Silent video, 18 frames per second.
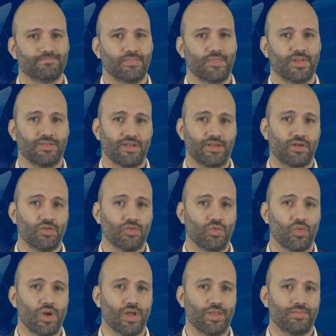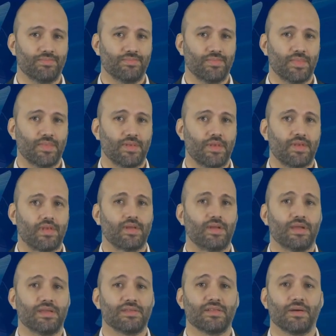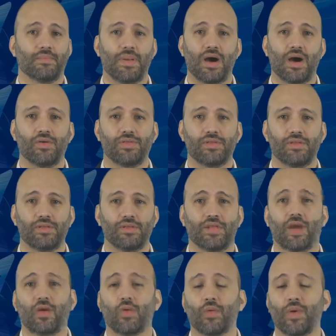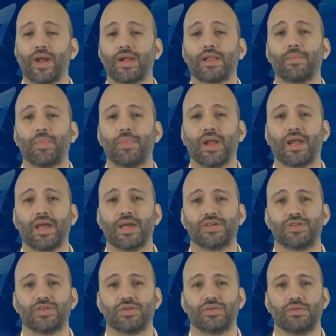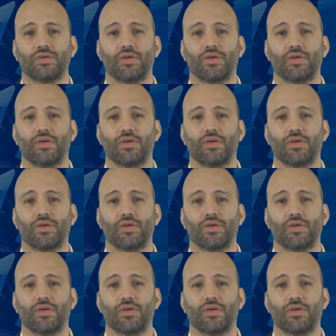The second one is about the correct application